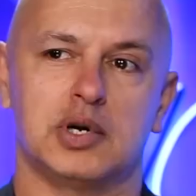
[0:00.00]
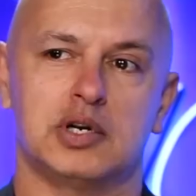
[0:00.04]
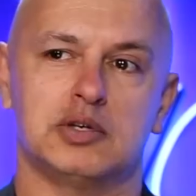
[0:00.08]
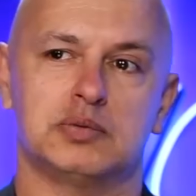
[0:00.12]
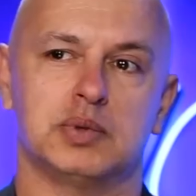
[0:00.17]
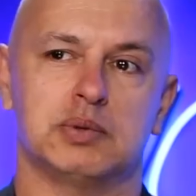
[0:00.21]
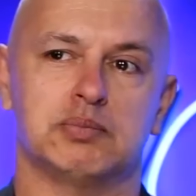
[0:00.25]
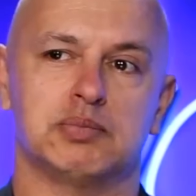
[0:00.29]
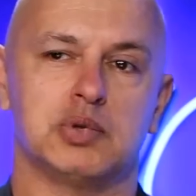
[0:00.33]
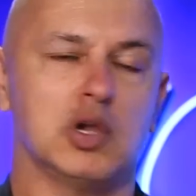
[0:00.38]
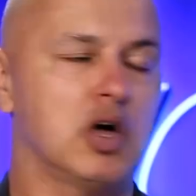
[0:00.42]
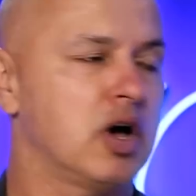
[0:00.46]
but he's
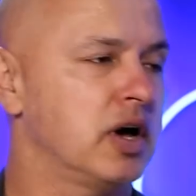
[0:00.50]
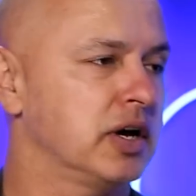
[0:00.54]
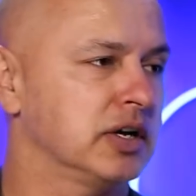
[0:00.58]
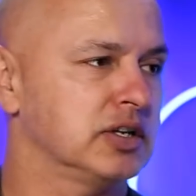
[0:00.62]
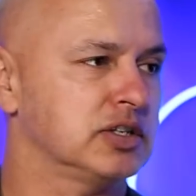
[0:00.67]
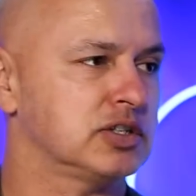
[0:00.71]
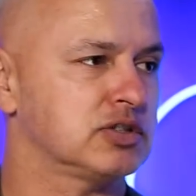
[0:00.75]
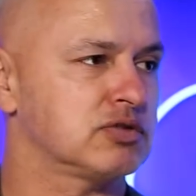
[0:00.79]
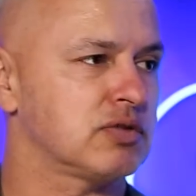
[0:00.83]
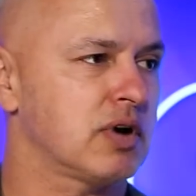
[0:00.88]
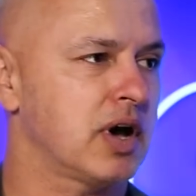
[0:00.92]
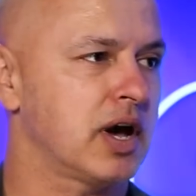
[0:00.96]
been plying
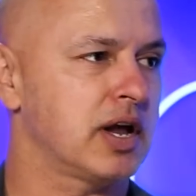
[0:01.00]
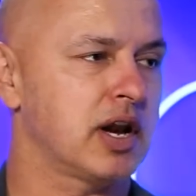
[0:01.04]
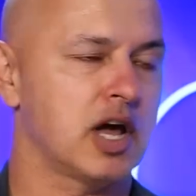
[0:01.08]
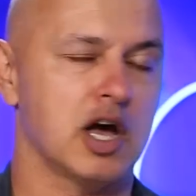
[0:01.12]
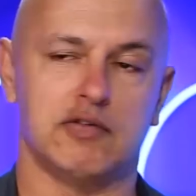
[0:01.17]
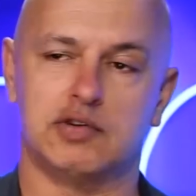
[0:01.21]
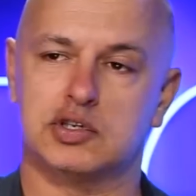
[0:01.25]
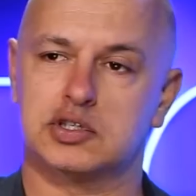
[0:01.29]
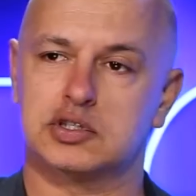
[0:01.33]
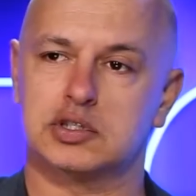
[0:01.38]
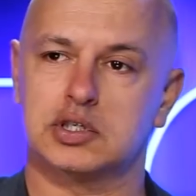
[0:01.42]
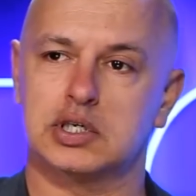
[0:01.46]
his trade
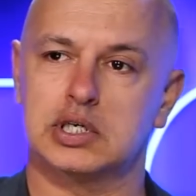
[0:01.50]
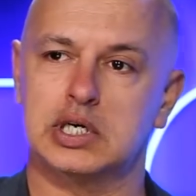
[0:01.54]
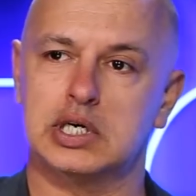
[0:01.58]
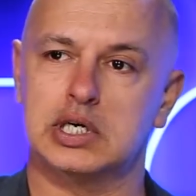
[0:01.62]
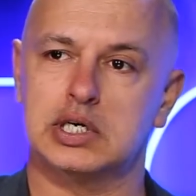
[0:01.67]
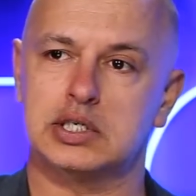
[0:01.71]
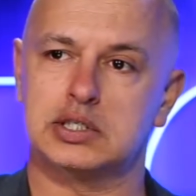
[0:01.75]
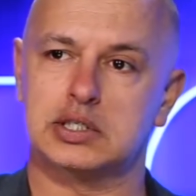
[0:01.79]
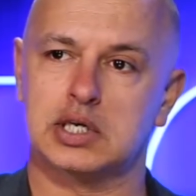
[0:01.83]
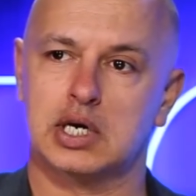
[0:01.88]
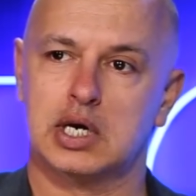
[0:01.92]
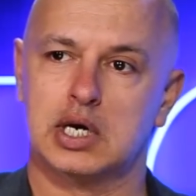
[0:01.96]

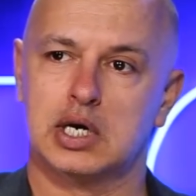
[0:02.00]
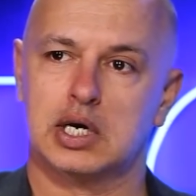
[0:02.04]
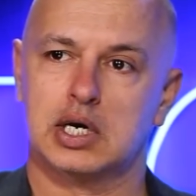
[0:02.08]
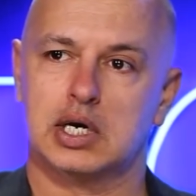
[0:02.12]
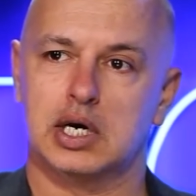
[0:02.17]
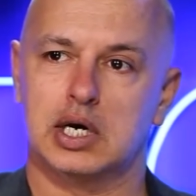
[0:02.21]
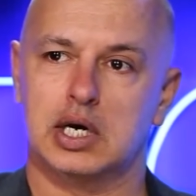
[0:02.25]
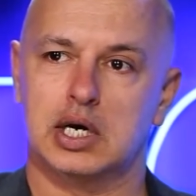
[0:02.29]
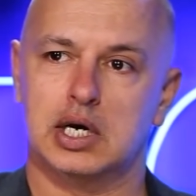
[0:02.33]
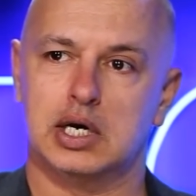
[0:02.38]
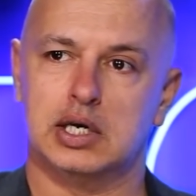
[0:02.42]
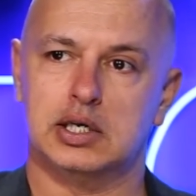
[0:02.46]
overseas
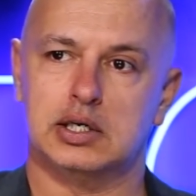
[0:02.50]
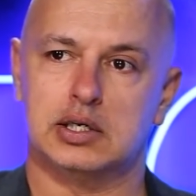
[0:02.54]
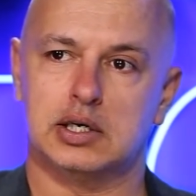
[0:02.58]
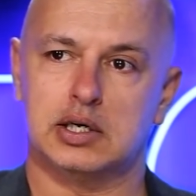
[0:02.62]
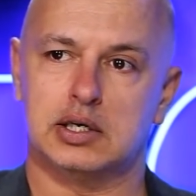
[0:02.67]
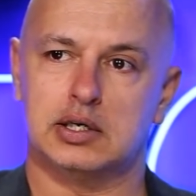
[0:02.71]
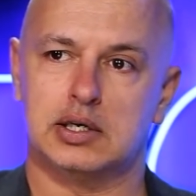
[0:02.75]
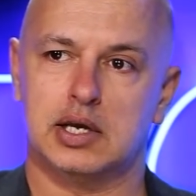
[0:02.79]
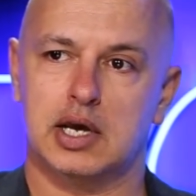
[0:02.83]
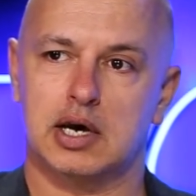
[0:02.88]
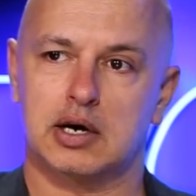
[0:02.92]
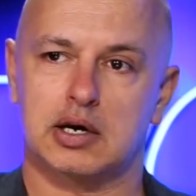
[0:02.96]
and
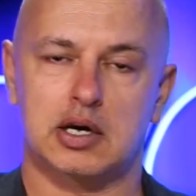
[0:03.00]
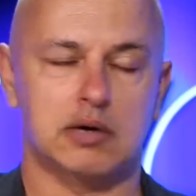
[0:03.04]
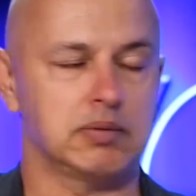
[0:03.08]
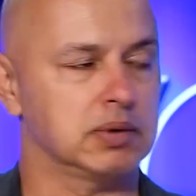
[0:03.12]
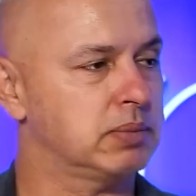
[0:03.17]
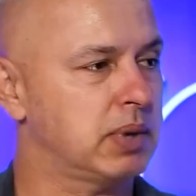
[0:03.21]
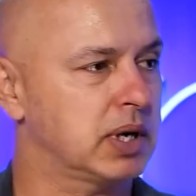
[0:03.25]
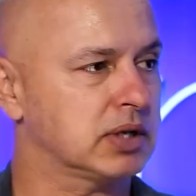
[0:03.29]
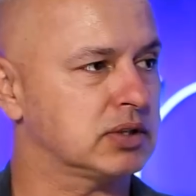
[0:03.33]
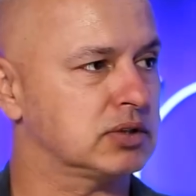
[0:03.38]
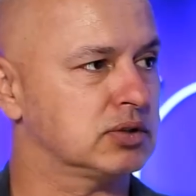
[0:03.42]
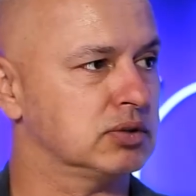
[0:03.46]
now
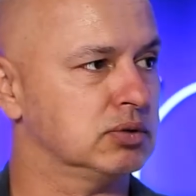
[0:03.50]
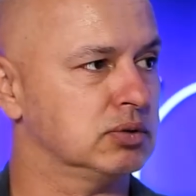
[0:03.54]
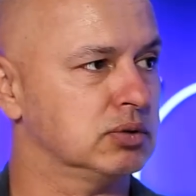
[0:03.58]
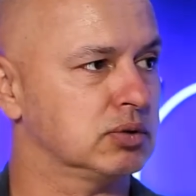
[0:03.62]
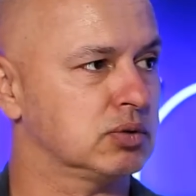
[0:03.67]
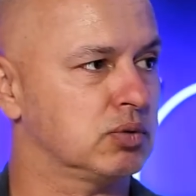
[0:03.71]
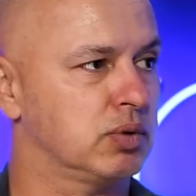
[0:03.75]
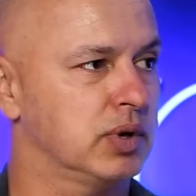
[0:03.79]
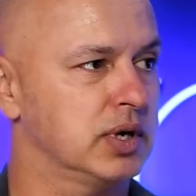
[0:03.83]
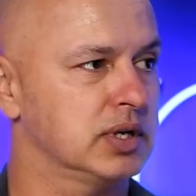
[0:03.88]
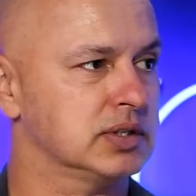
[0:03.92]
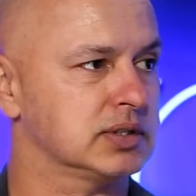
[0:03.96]
coming back to
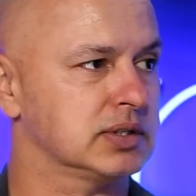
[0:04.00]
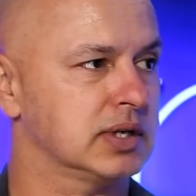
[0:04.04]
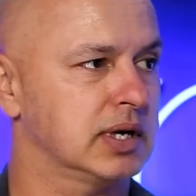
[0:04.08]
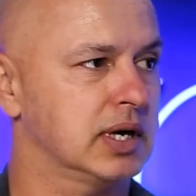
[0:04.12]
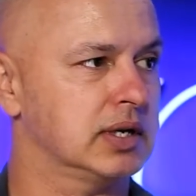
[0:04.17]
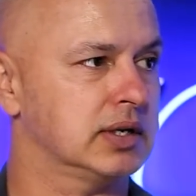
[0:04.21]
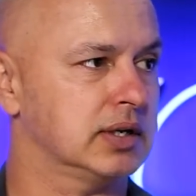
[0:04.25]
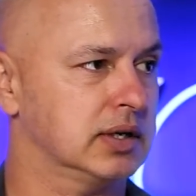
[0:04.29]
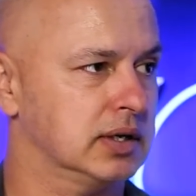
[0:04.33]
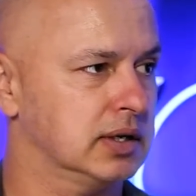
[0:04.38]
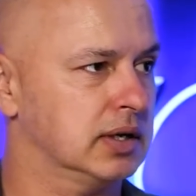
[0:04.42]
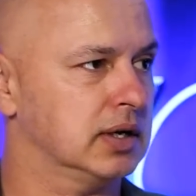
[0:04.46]

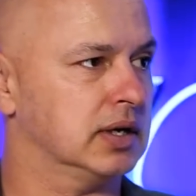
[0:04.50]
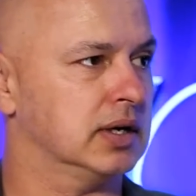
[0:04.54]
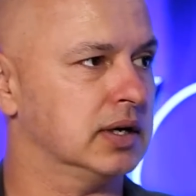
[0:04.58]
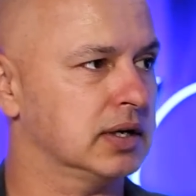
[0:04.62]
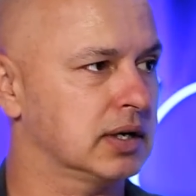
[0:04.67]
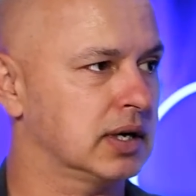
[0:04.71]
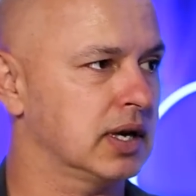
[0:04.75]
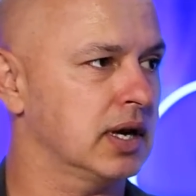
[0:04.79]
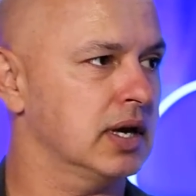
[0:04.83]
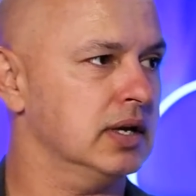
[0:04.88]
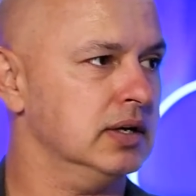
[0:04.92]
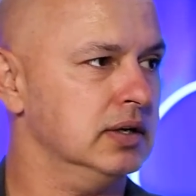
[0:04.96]
Queensland
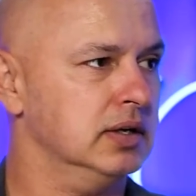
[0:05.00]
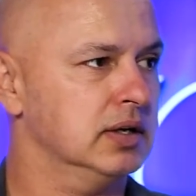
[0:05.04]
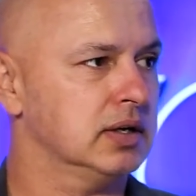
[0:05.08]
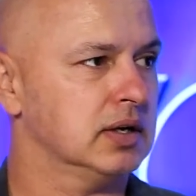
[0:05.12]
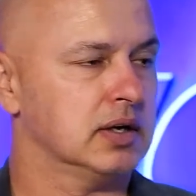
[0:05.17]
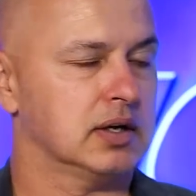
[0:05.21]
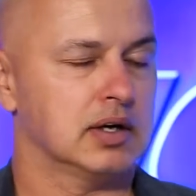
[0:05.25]
again.